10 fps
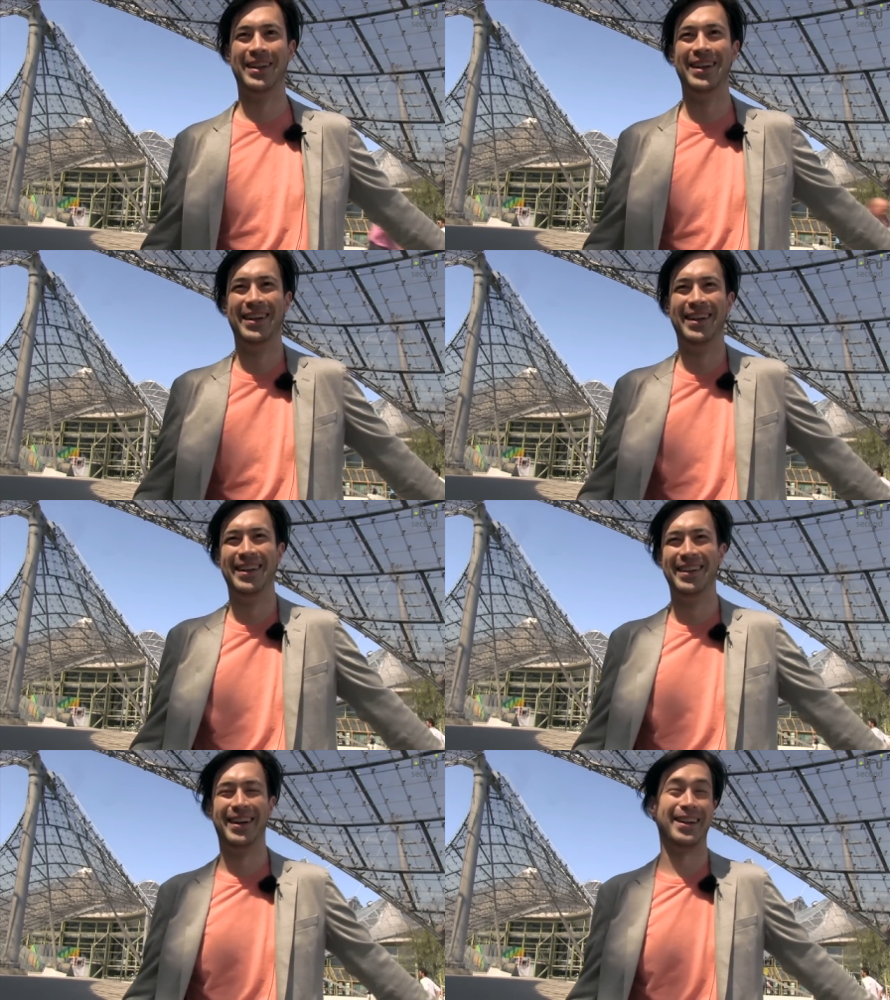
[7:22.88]
You know?
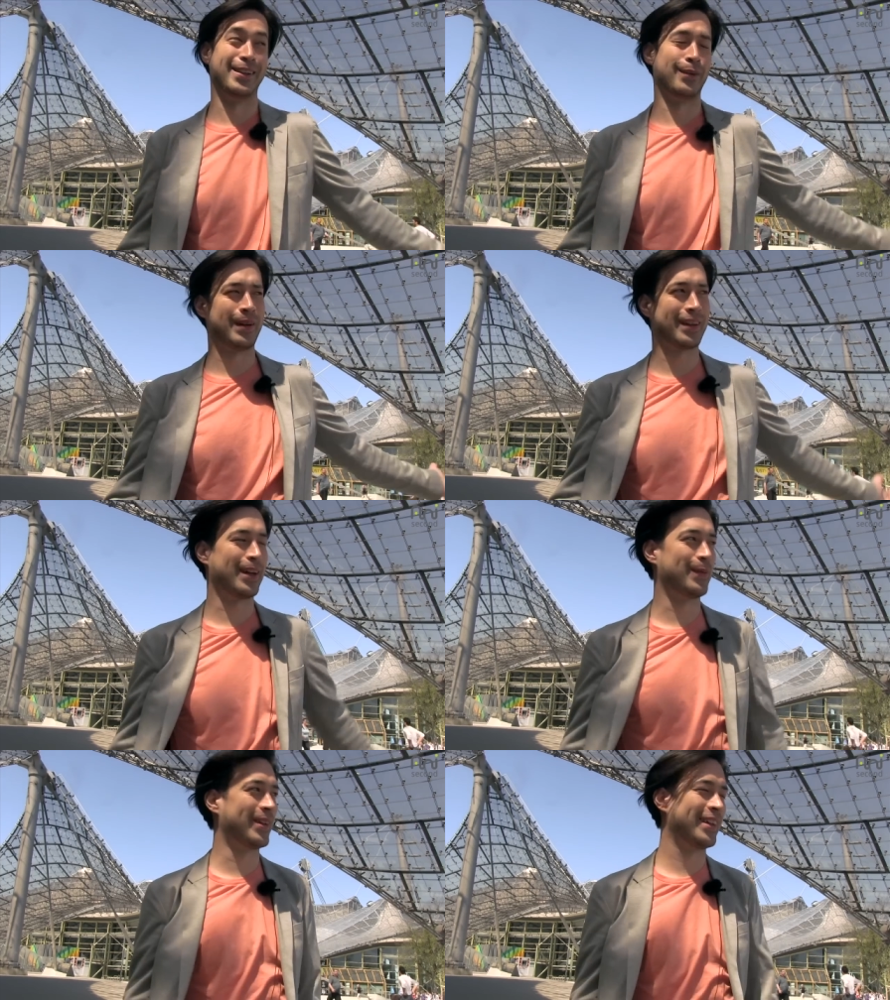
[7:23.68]
I don't know about
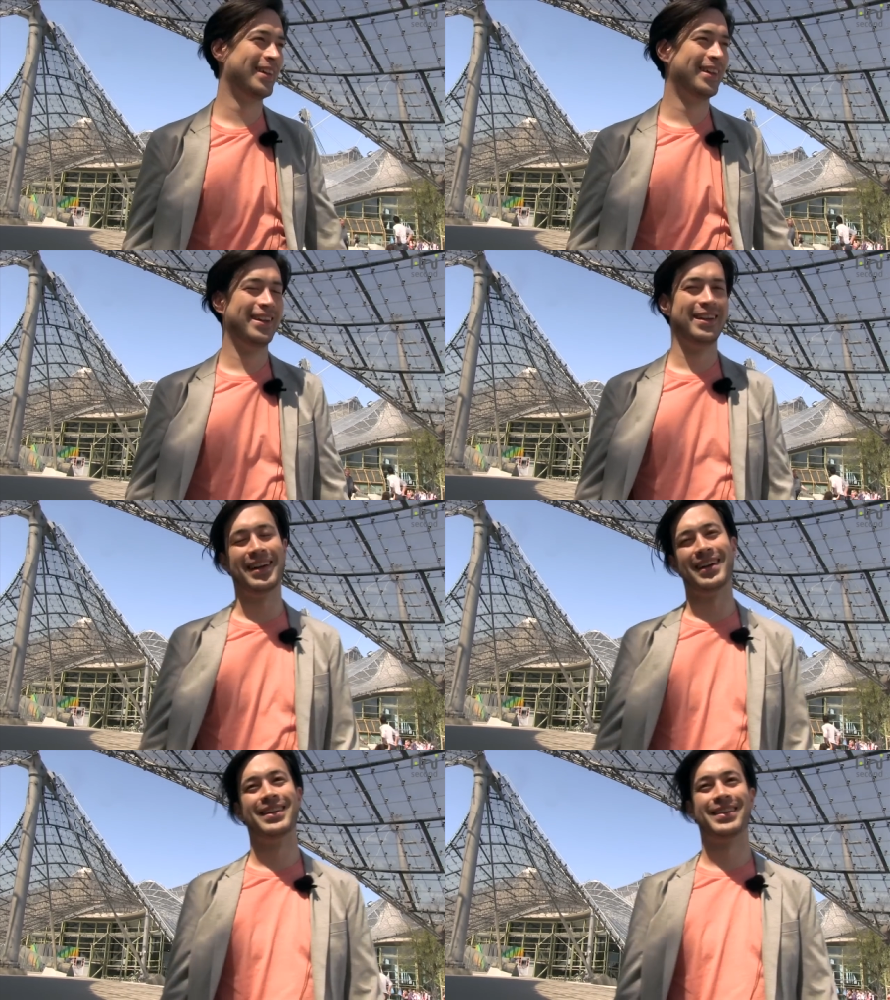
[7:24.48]
that, but
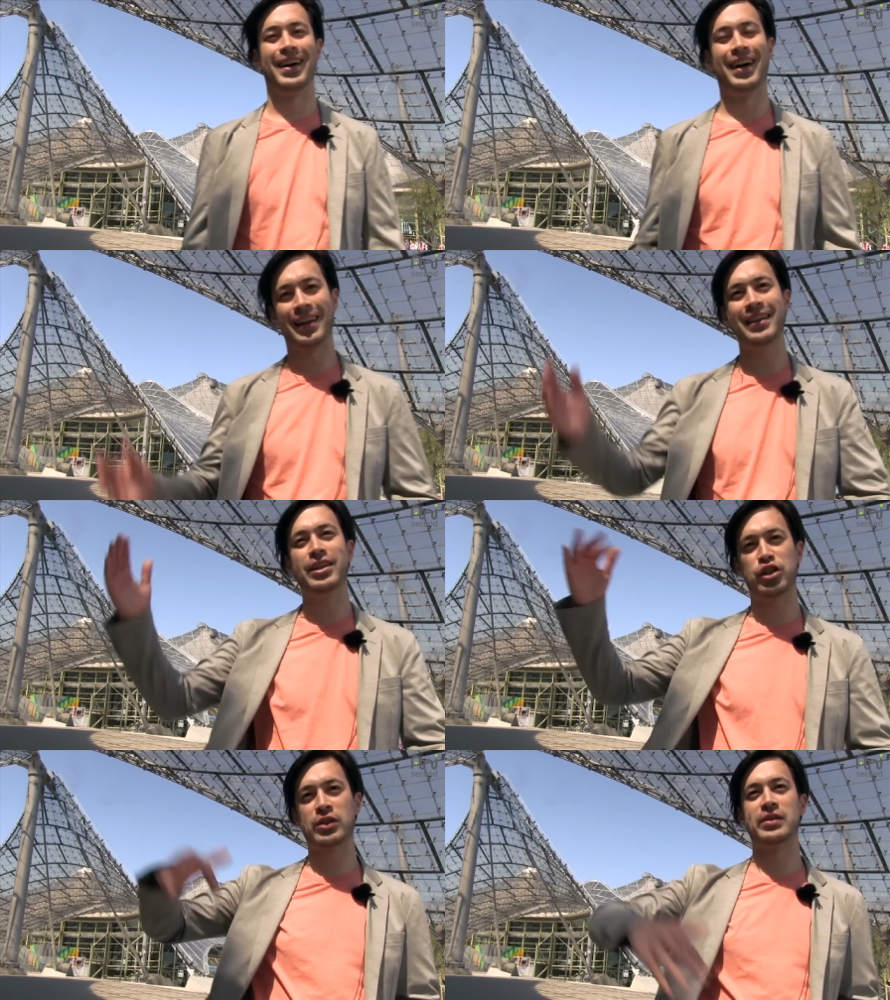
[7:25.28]
yeah. So I think
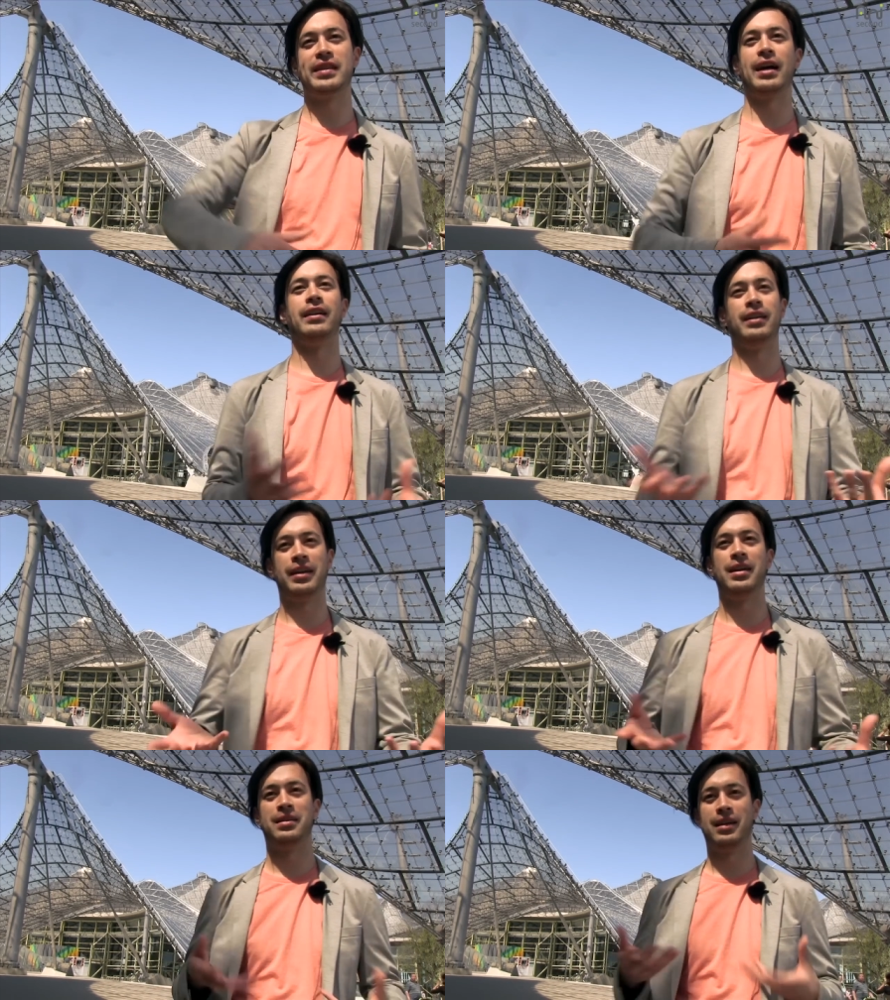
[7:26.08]
it trickles down.
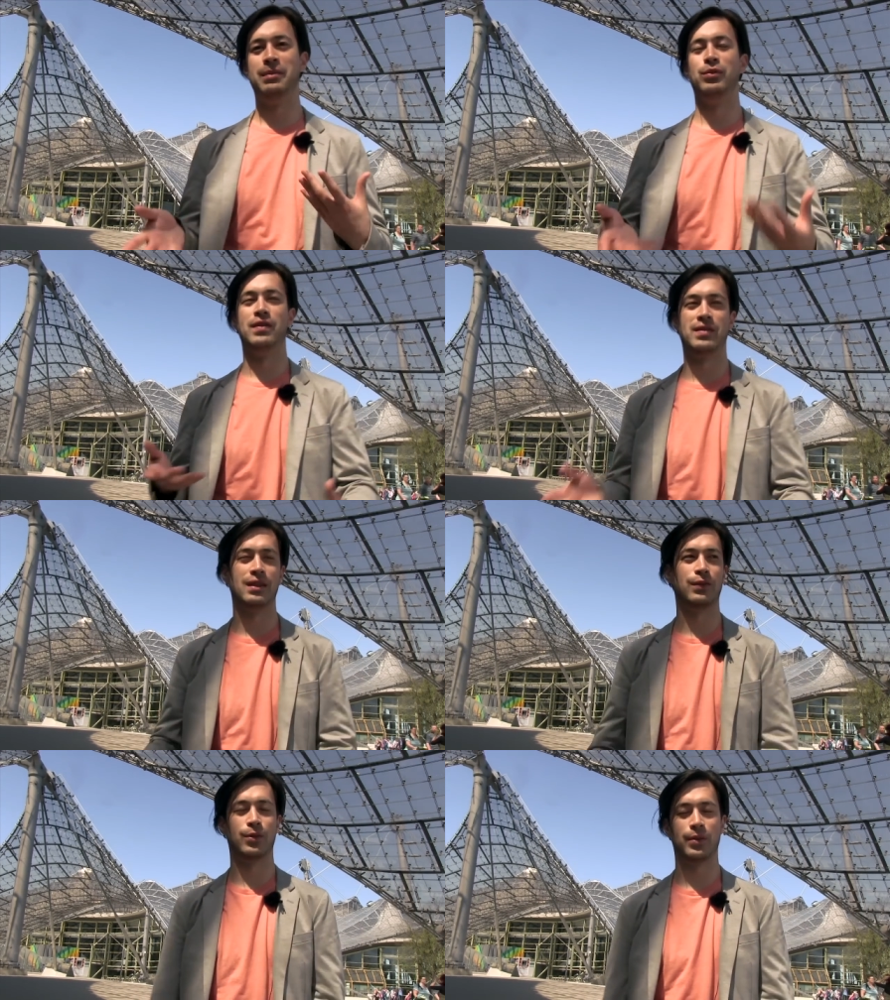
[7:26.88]
it, it moves in
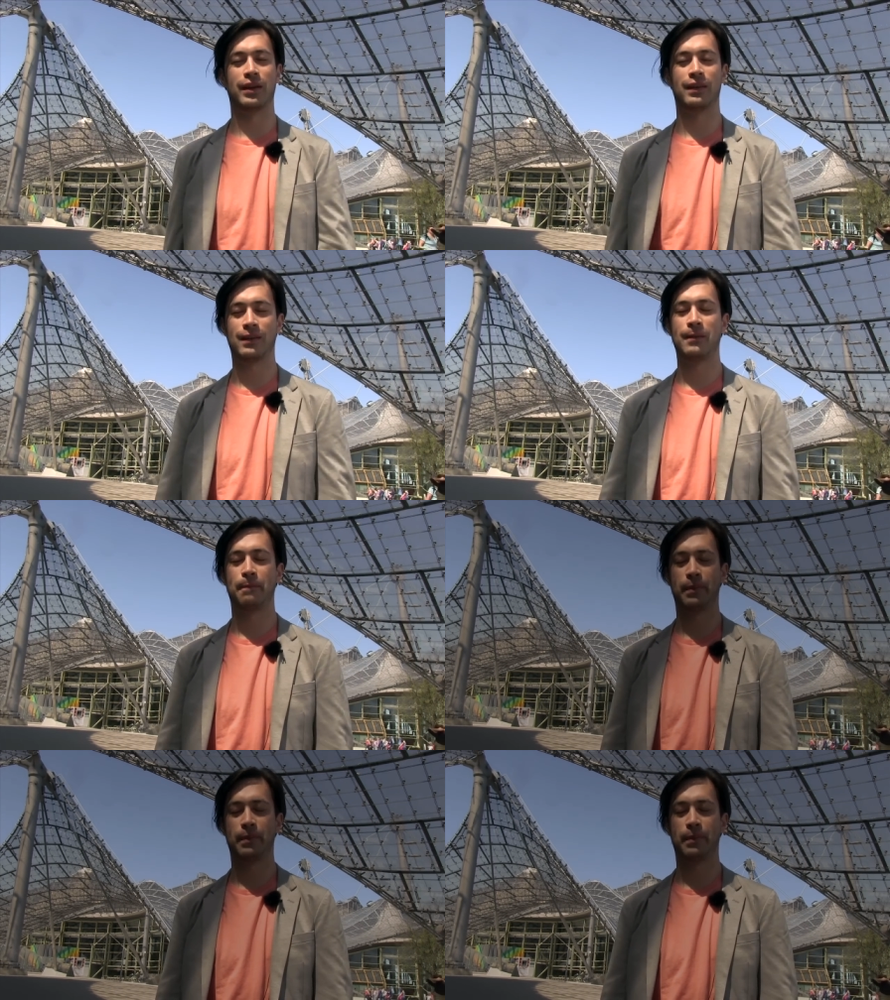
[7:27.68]
different ways.